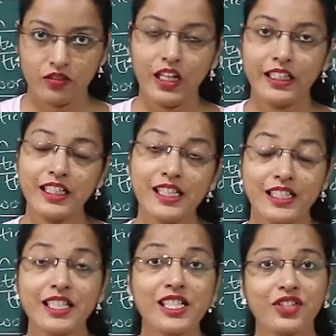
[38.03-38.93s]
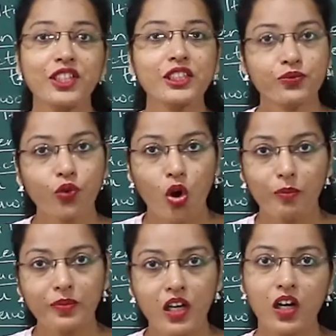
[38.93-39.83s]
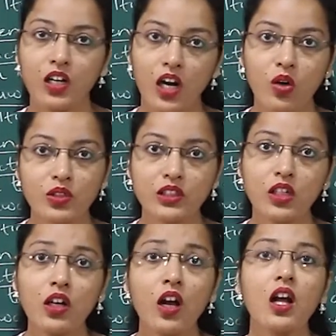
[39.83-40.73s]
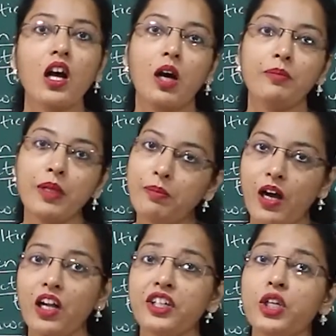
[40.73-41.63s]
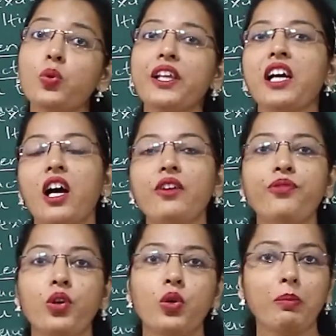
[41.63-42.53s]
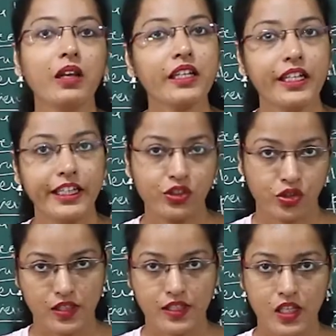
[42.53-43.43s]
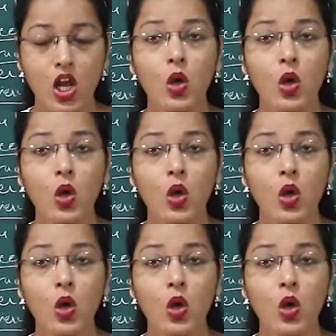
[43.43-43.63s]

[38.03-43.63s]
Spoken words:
that is cyst is formed around the amoeba during unfavorable conditions.